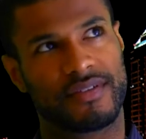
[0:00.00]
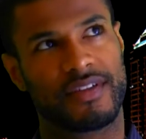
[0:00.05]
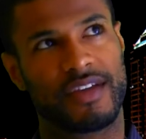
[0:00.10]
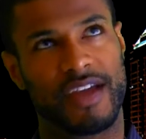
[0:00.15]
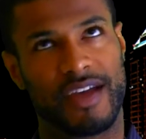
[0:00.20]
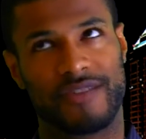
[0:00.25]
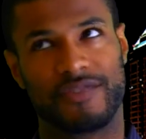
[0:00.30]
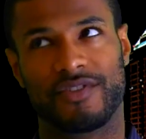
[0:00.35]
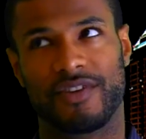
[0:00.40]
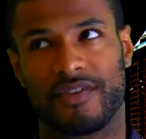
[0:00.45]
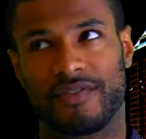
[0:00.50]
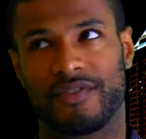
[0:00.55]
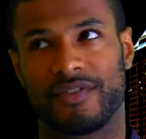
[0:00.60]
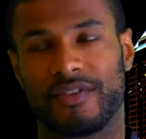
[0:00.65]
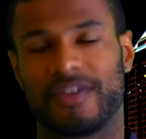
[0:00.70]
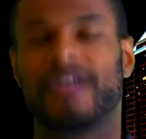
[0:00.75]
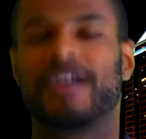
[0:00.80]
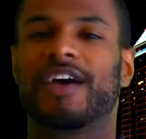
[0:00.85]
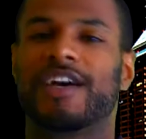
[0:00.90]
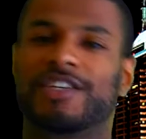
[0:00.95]
after, after,
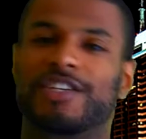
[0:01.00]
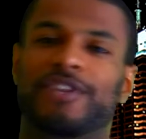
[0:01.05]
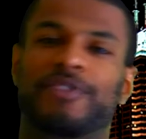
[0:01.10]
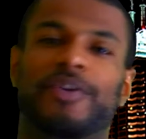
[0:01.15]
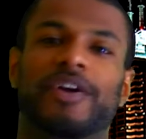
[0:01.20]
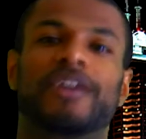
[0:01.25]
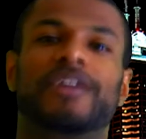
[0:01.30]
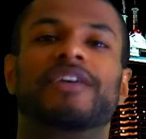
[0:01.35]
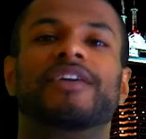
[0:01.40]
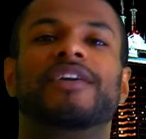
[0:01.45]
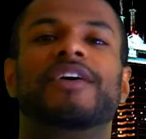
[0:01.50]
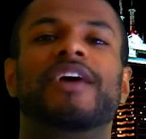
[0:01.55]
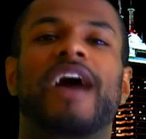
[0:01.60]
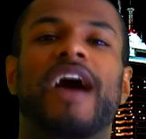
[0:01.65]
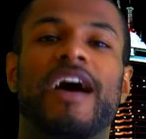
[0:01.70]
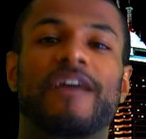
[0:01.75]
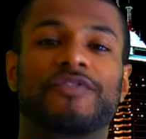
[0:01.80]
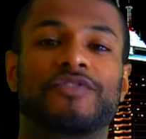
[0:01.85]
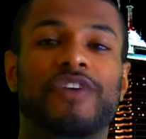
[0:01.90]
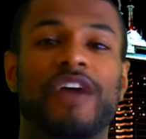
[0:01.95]
I said it right,
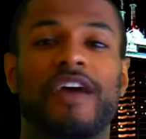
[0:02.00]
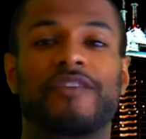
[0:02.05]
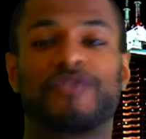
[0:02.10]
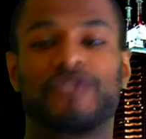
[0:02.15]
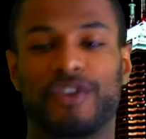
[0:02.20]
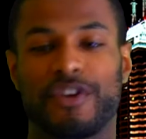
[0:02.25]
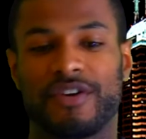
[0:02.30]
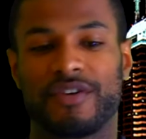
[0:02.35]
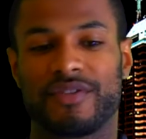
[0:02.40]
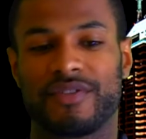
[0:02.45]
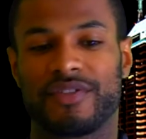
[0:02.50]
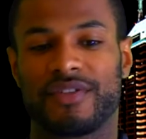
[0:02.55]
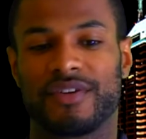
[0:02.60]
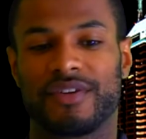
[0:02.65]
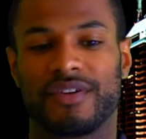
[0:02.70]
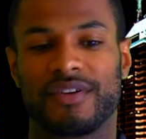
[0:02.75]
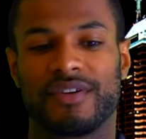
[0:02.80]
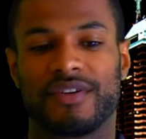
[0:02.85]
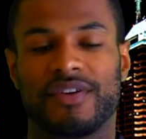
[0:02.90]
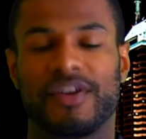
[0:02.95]
after After Earth,
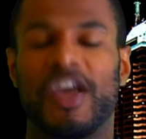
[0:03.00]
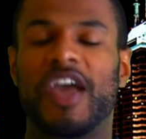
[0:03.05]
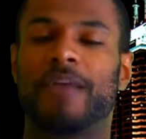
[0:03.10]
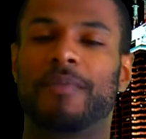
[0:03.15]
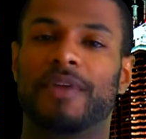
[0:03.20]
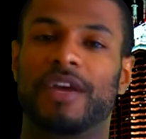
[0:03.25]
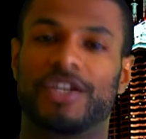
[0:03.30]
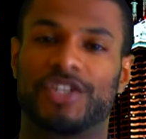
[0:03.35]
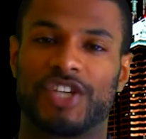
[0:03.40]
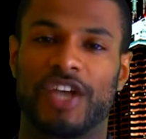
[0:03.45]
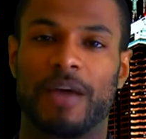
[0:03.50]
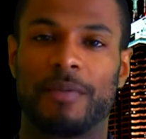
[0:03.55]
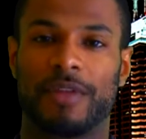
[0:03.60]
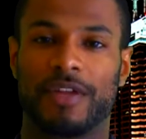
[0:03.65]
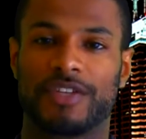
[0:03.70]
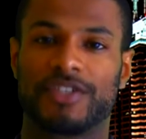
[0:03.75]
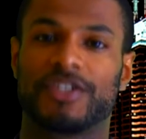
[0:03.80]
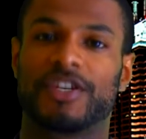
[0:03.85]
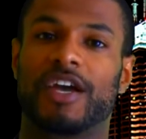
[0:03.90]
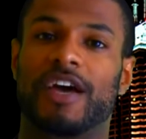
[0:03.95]
M. Night
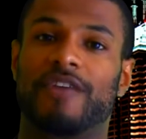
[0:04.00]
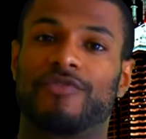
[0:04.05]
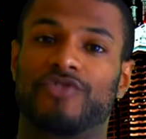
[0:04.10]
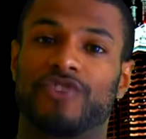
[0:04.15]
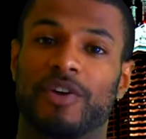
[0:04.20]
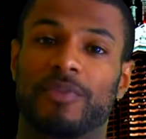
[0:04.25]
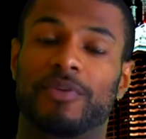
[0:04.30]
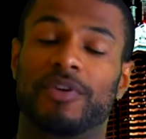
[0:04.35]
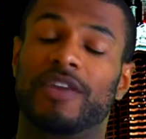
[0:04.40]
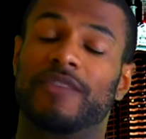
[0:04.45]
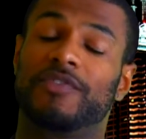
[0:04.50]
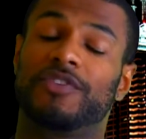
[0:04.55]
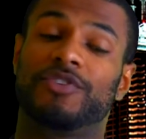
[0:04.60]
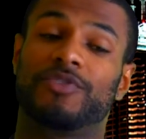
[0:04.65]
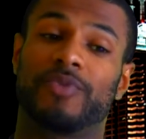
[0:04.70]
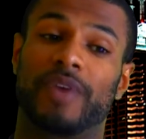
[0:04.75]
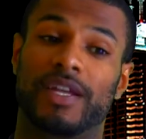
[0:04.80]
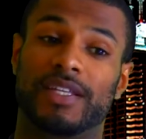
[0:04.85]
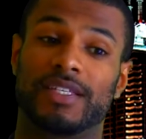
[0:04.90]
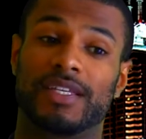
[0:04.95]
Shyamalan's gonna have trouble even
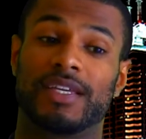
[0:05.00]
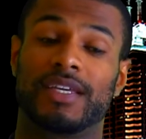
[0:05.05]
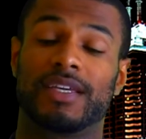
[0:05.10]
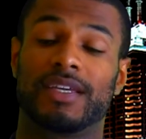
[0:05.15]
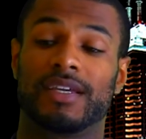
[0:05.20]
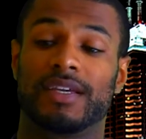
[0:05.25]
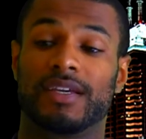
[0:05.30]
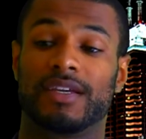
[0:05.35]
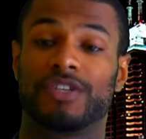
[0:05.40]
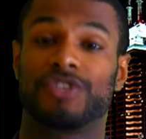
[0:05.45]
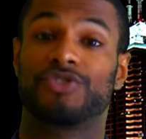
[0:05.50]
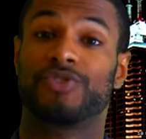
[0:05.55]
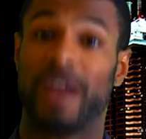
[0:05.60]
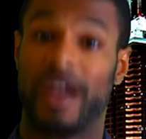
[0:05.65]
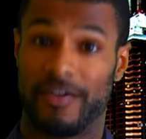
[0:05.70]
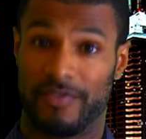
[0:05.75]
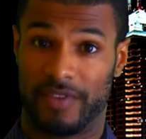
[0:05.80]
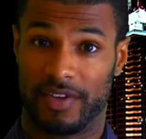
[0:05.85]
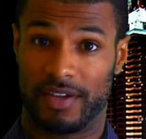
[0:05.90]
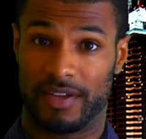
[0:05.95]
directing traffic.